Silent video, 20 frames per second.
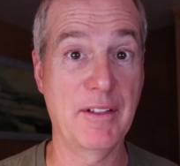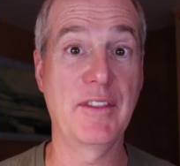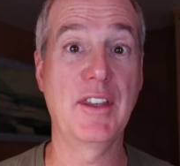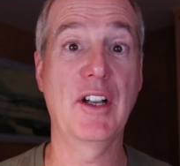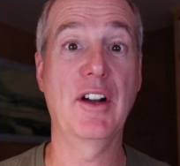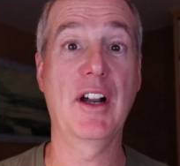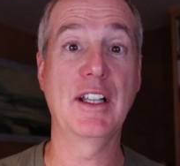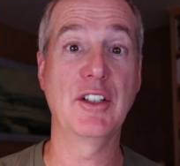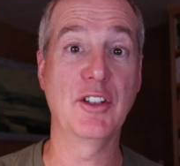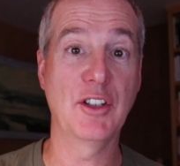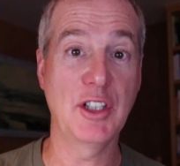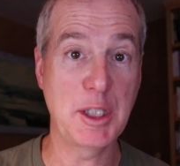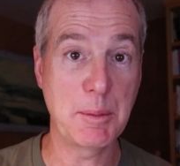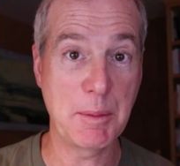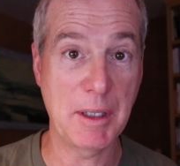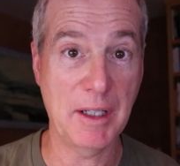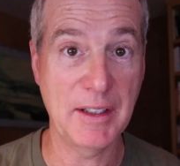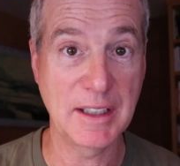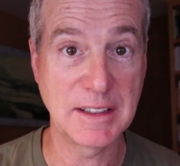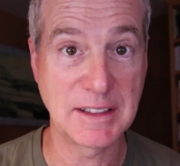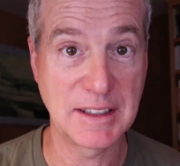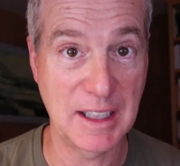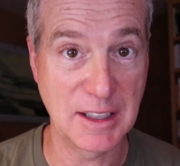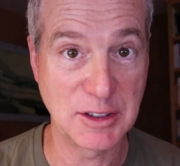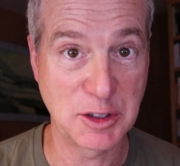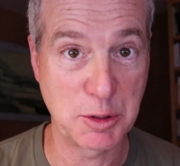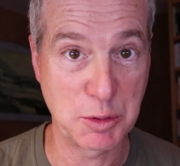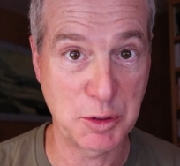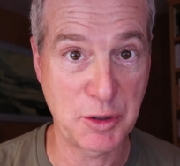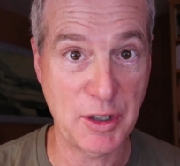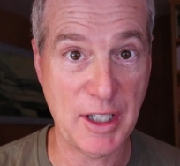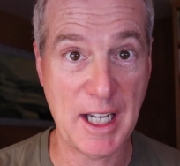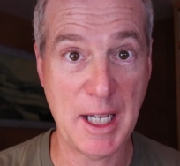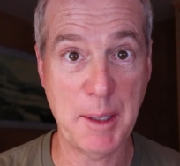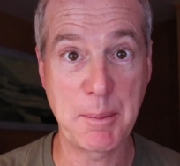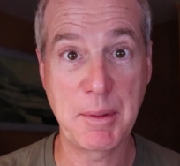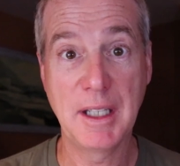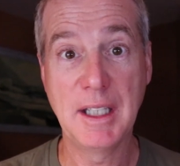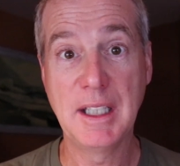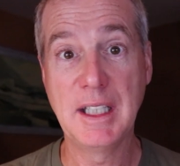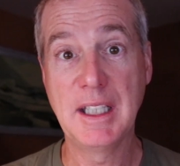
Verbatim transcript: If they're on your email list, they unsubscribe.